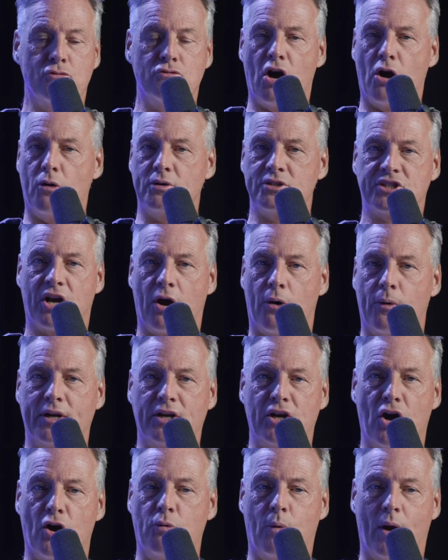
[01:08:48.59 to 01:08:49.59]
know is going
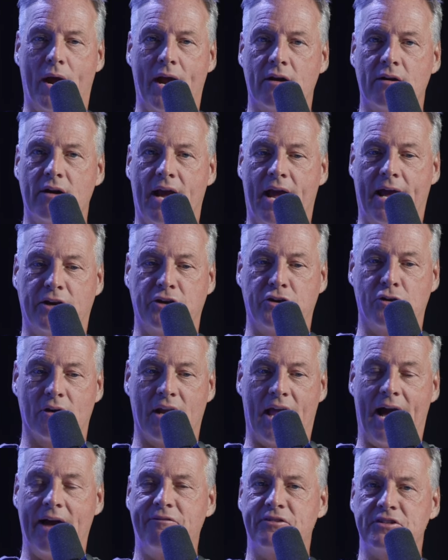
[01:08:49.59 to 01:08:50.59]
nowhere and your
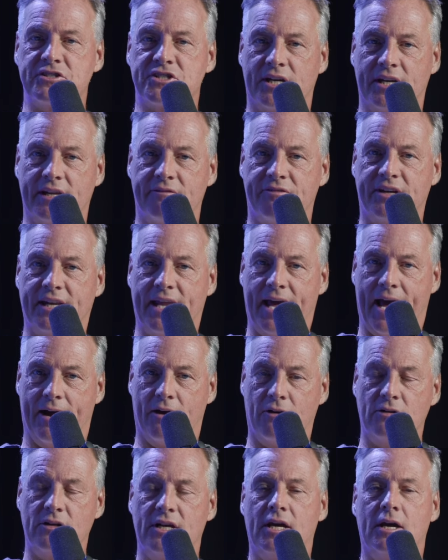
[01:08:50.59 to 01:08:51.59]
life is a living
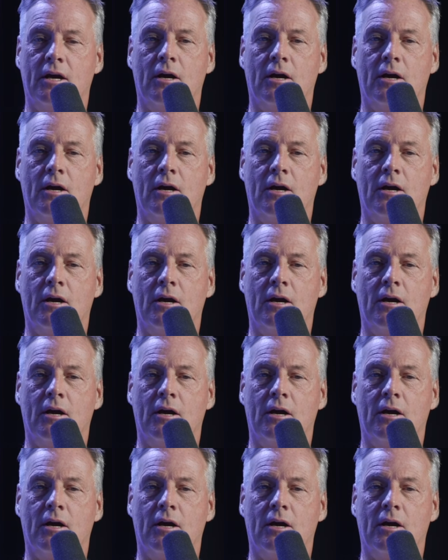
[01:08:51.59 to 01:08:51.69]
hell,